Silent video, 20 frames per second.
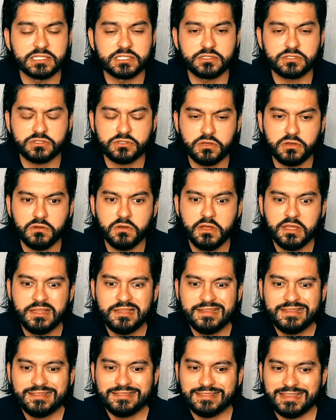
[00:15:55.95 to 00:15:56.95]
So
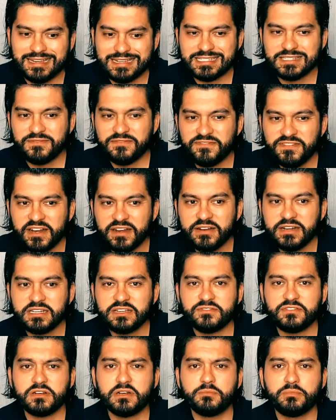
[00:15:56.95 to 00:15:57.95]
that is a very
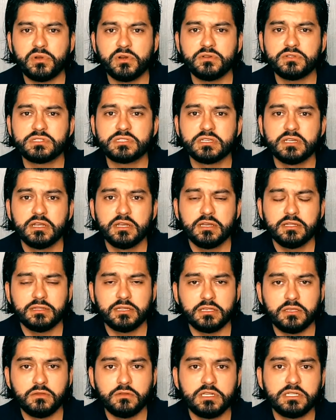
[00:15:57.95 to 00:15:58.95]
different approach
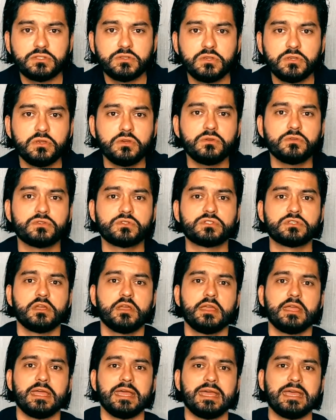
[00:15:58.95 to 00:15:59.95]
that you need to use
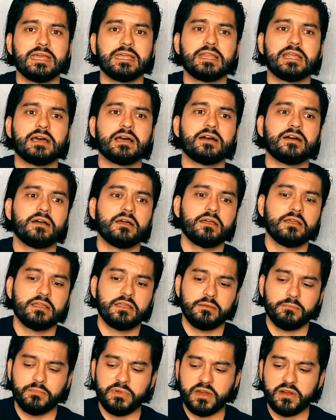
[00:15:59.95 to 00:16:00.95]
in a
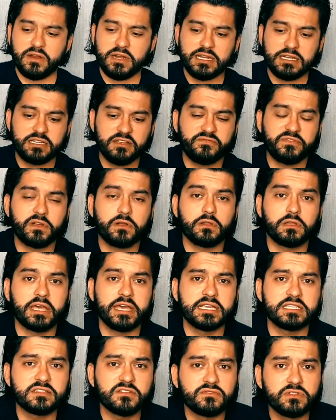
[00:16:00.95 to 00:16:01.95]
very difficult
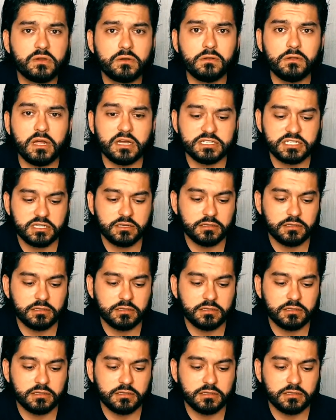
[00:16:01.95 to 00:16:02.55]
case of neurological